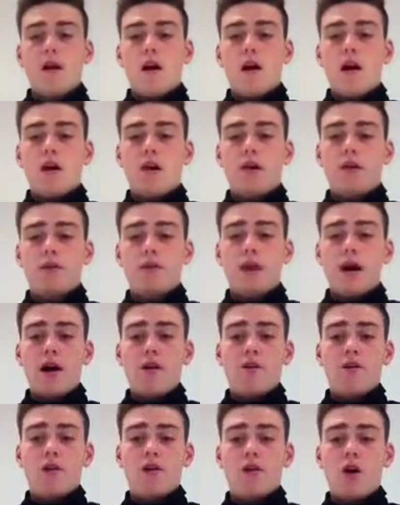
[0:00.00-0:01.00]

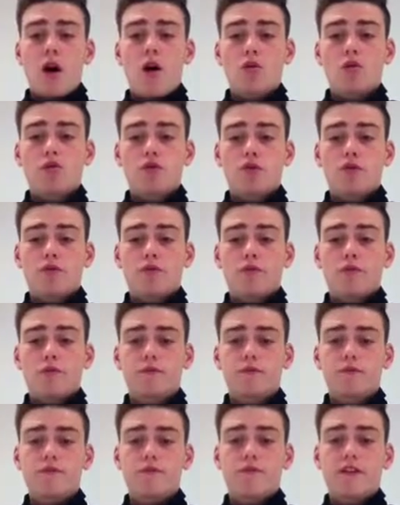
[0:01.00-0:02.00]
and that you hold your
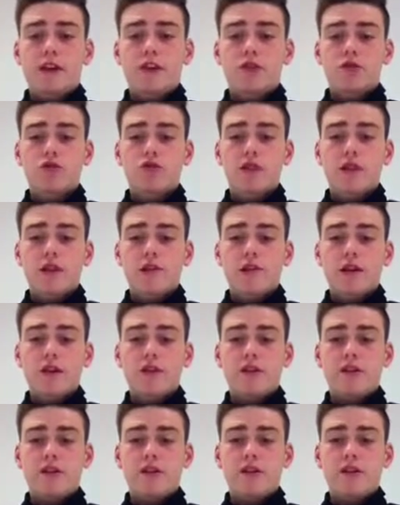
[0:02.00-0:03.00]
fingers really, really
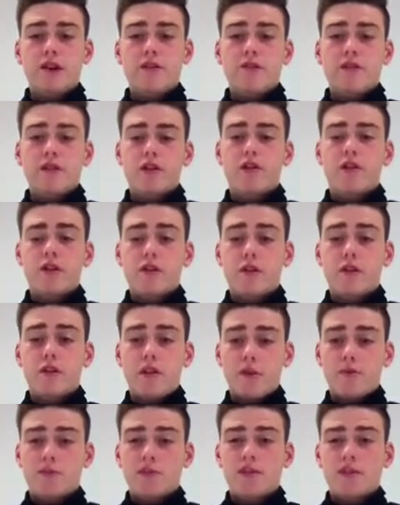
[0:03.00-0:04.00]
tight together and your
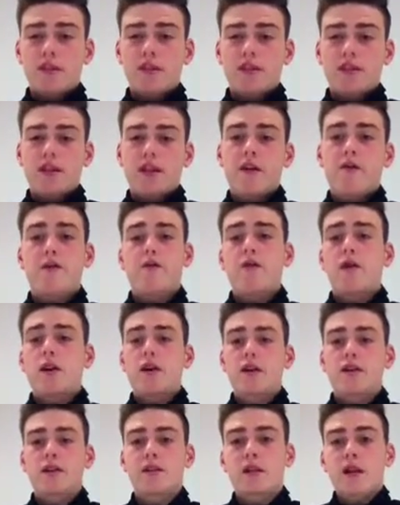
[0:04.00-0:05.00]
thumbs are tucked in,
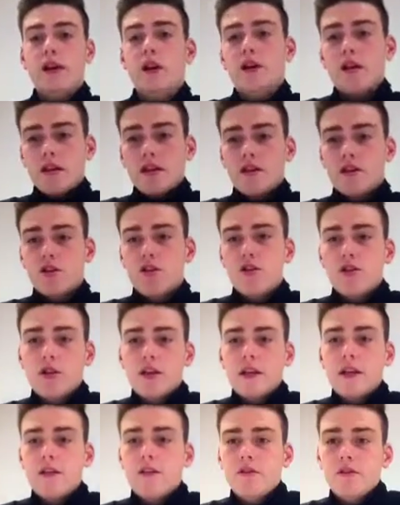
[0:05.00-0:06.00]
otherwise this could
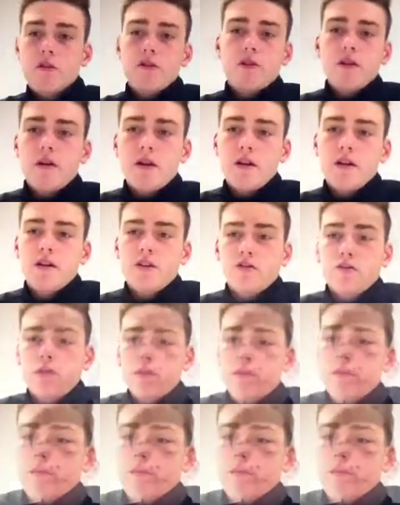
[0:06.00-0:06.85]
lead to an injury.